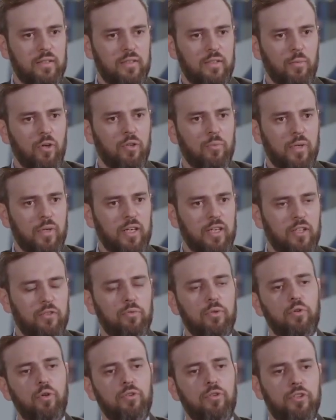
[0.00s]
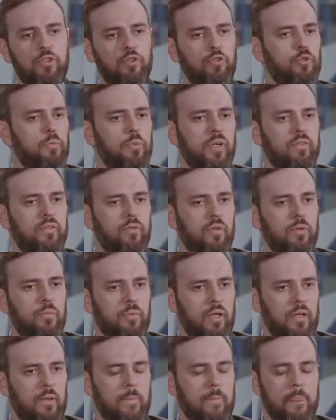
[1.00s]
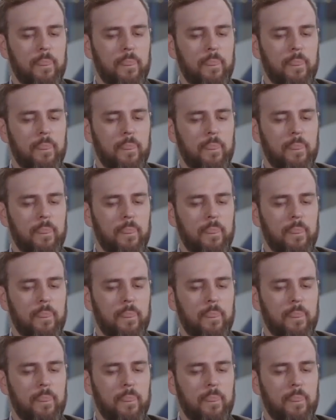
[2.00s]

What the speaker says: bond market will continue to perform well.